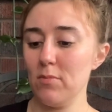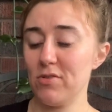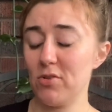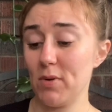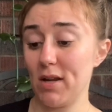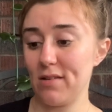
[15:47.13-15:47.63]

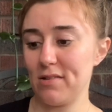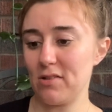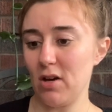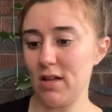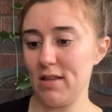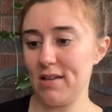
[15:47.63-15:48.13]
So when I
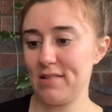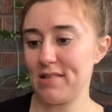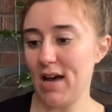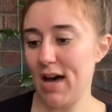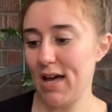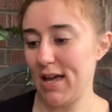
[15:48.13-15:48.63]
saw this,
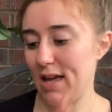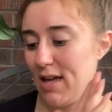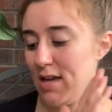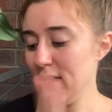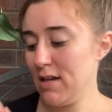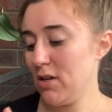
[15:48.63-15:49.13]
I
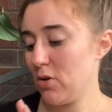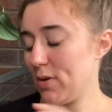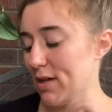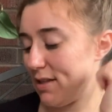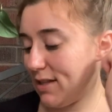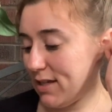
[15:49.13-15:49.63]

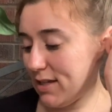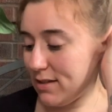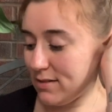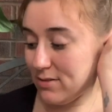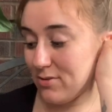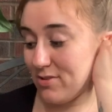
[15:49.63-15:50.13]
quickly
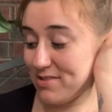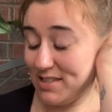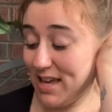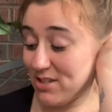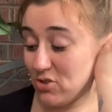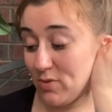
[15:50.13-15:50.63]

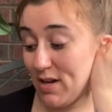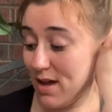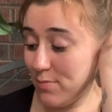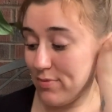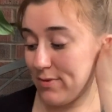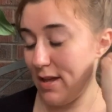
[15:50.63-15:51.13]
snatched one
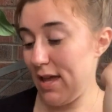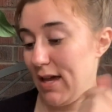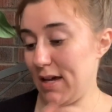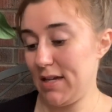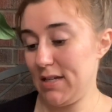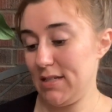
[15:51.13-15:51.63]
up
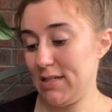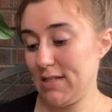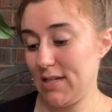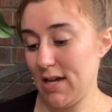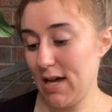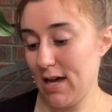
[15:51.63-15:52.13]
and
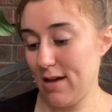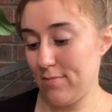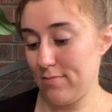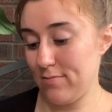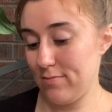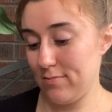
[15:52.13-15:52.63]

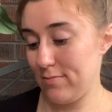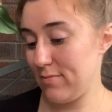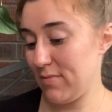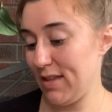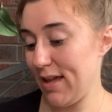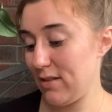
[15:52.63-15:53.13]

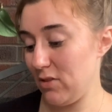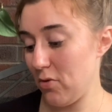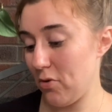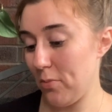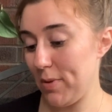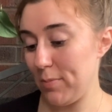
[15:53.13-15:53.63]
let
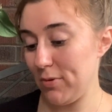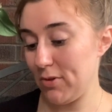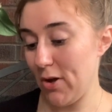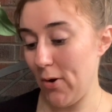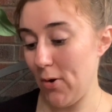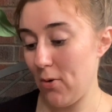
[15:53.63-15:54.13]
local people
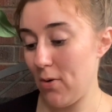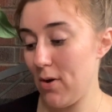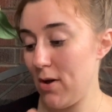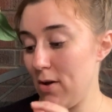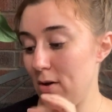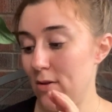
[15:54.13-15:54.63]
know
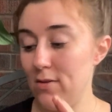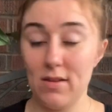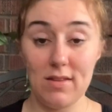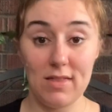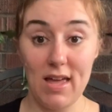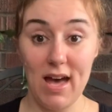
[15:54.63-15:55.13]

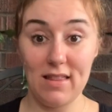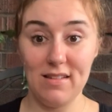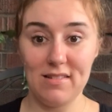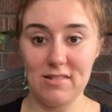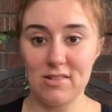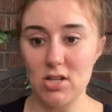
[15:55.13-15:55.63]
that they have
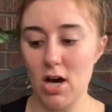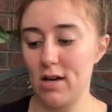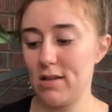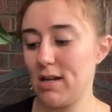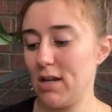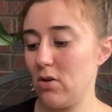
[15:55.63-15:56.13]
these in
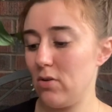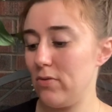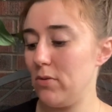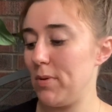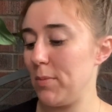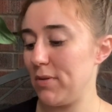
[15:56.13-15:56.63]
stock, and I know a
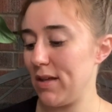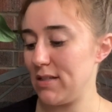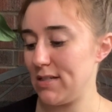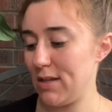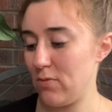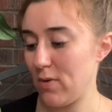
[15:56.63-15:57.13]
few people that
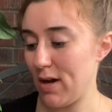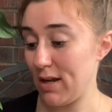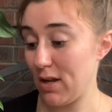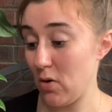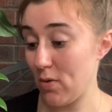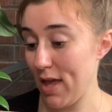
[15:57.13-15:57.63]
did run
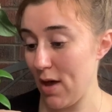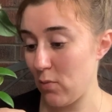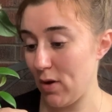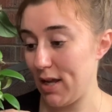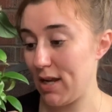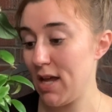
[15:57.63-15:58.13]
and go get
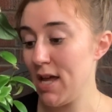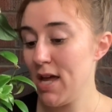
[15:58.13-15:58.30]
one.